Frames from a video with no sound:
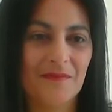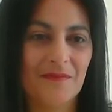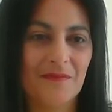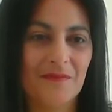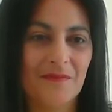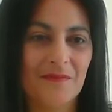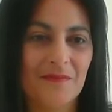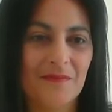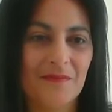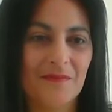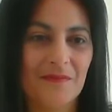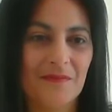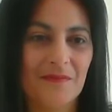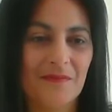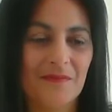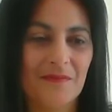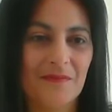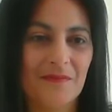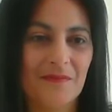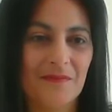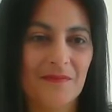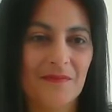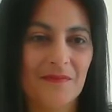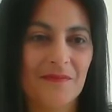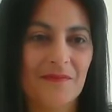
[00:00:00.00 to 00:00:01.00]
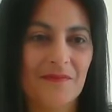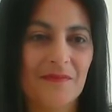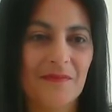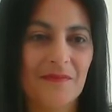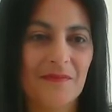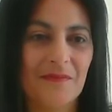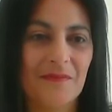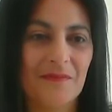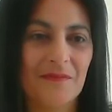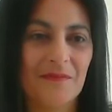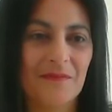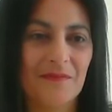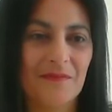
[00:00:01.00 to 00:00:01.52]

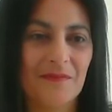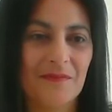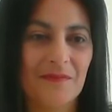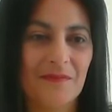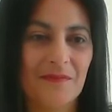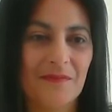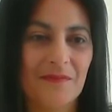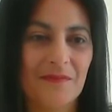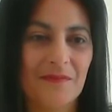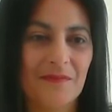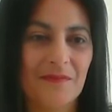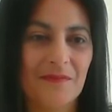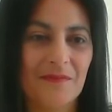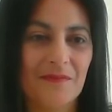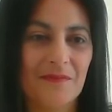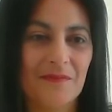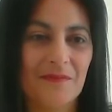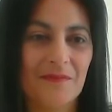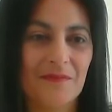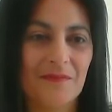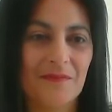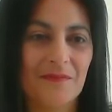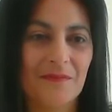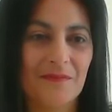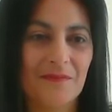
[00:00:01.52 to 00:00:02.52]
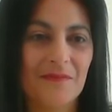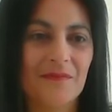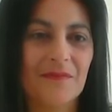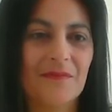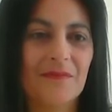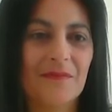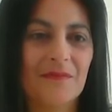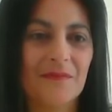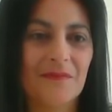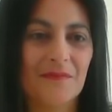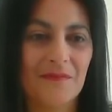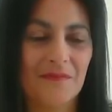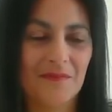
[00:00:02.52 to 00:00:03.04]

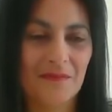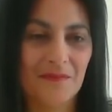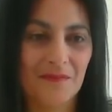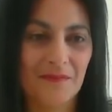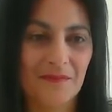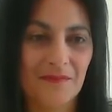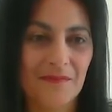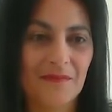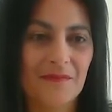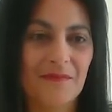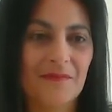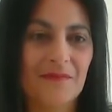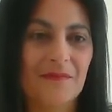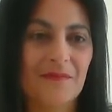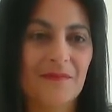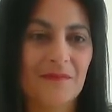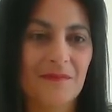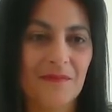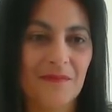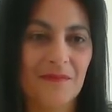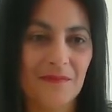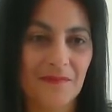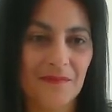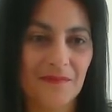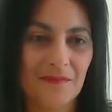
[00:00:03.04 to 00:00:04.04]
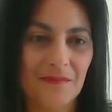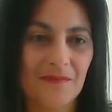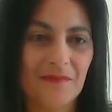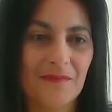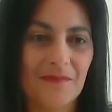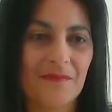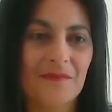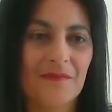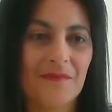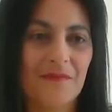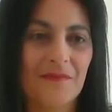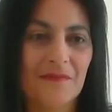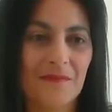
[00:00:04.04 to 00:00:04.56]

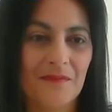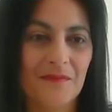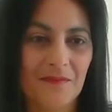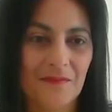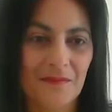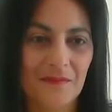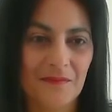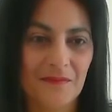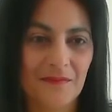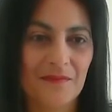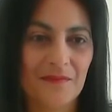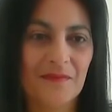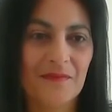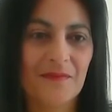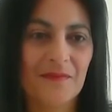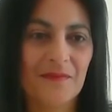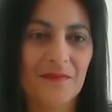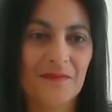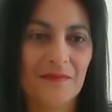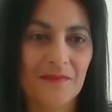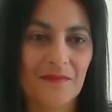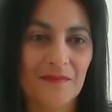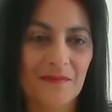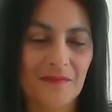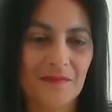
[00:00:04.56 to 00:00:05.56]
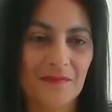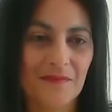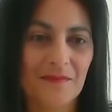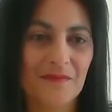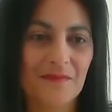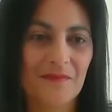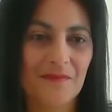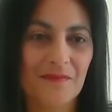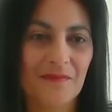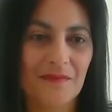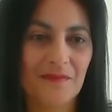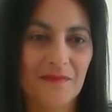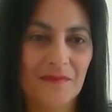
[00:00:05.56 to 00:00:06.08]

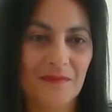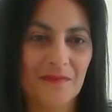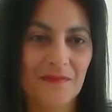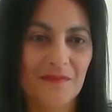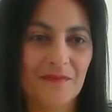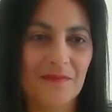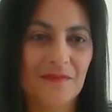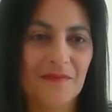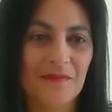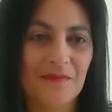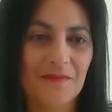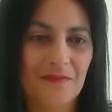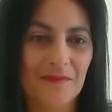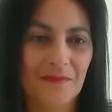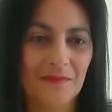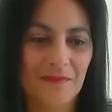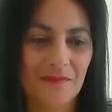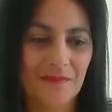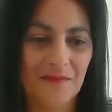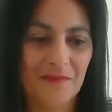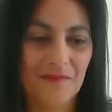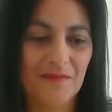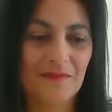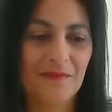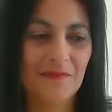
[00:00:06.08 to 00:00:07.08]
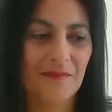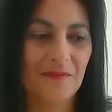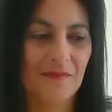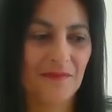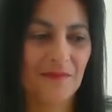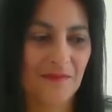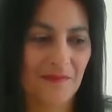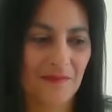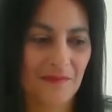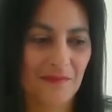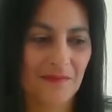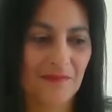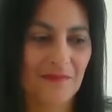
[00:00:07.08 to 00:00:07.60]

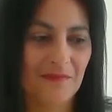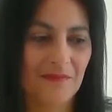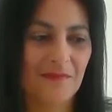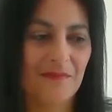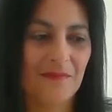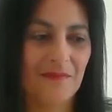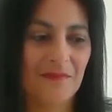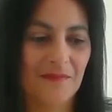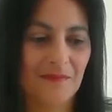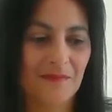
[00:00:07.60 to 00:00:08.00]
(not speaking)